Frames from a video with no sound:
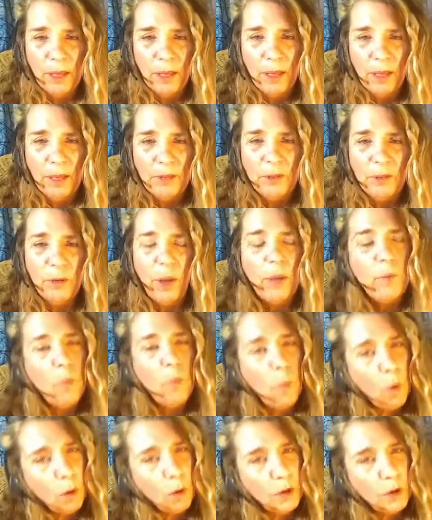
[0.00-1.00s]
So I'm
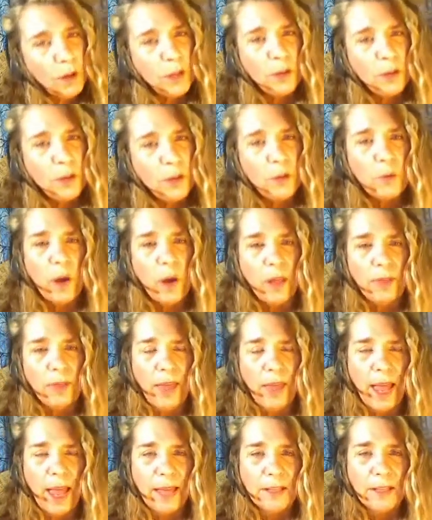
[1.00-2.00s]
warning you on
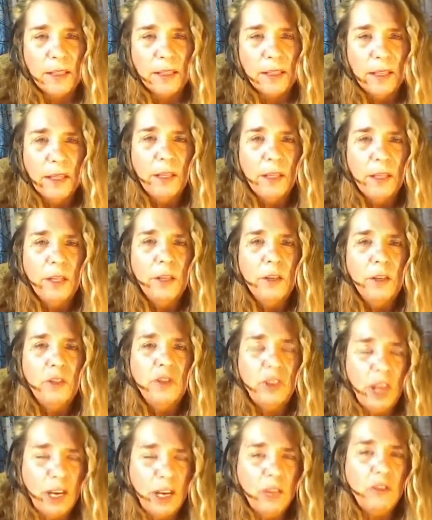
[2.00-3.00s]
that.
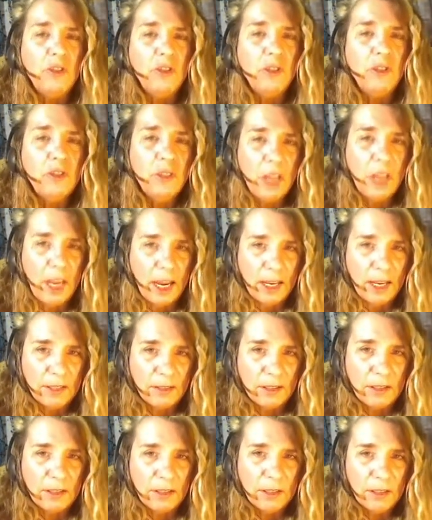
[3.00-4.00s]
Change your
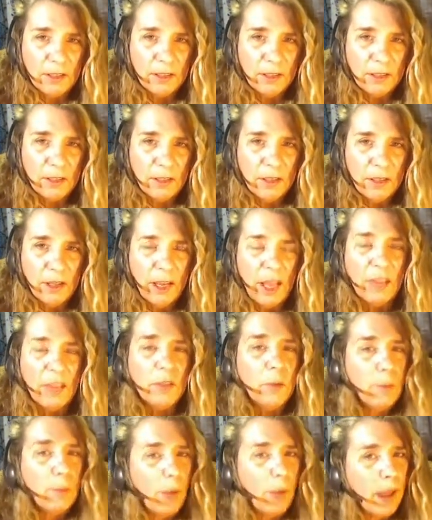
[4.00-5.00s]
taste, and
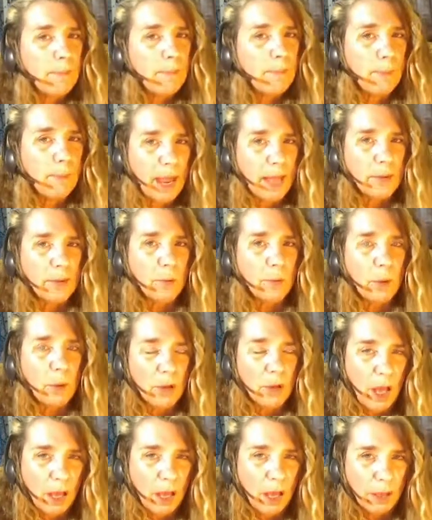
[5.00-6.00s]
the right man will
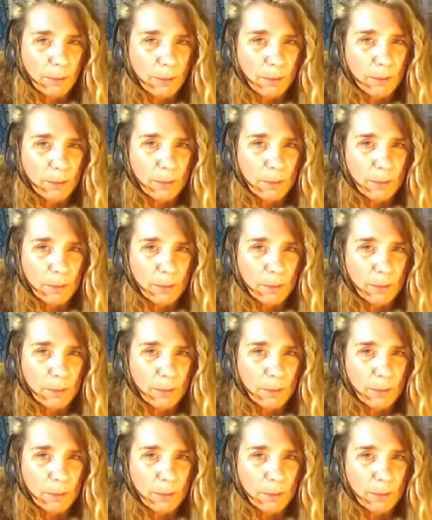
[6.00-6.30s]
come.